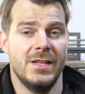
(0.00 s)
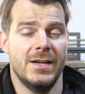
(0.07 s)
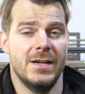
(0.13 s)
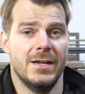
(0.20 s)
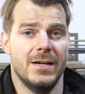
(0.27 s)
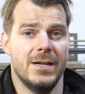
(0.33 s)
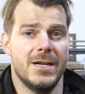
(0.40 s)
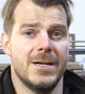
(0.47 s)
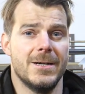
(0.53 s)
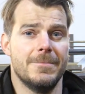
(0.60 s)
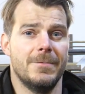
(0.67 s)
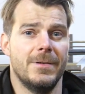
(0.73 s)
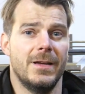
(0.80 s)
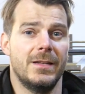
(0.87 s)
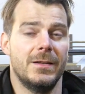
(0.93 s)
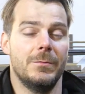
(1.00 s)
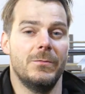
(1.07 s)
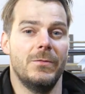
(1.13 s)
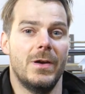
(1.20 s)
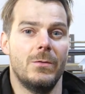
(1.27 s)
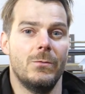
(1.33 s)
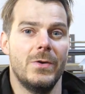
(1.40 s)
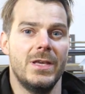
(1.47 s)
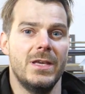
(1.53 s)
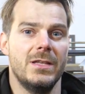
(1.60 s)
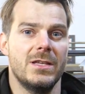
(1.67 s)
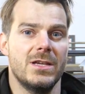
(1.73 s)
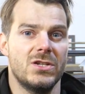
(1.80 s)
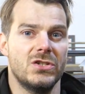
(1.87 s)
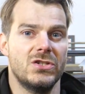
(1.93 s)
When we
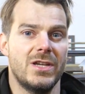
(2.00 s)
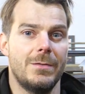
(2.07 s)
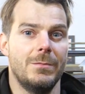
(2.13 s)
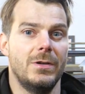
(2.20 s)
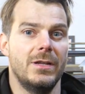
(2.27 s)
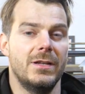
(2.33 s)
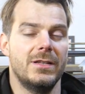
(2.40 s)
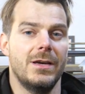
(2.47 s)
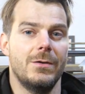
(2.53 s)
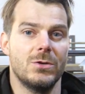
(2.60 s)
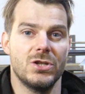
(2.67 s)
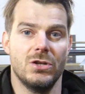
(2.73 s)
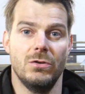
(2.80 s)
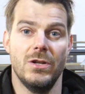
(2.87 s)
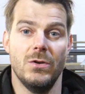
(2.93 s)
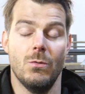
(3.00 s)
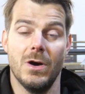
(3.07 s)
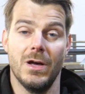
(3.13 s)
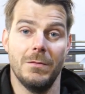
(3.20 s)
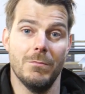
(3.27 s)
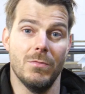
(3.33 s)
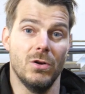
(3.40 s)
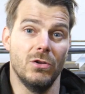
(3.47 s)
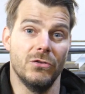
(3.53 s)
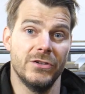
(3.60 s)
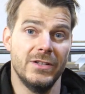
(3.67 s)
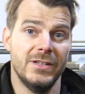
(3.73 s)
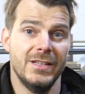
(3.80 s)
disassembled it, there was only one bolt.